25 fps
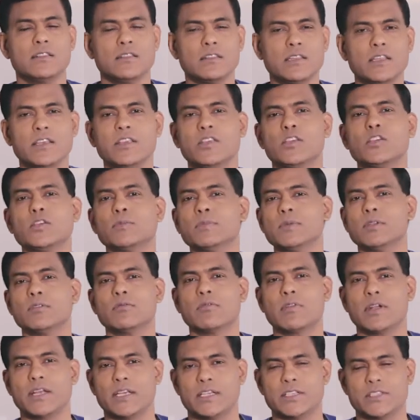the
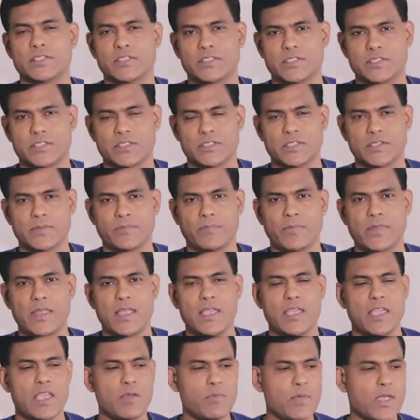human race.
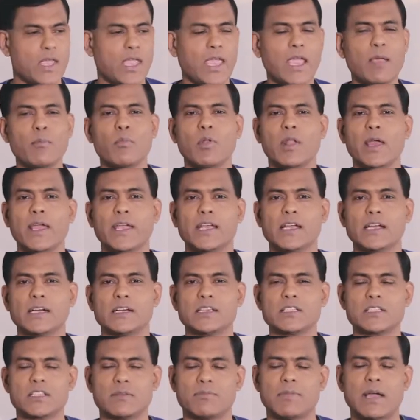He became like
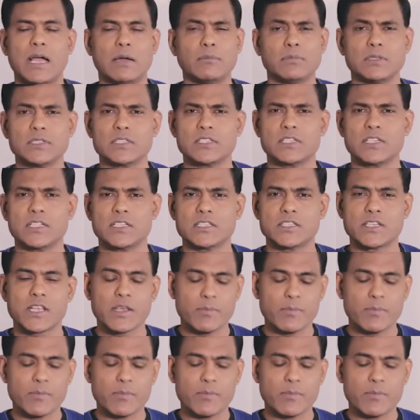us, the Bible says.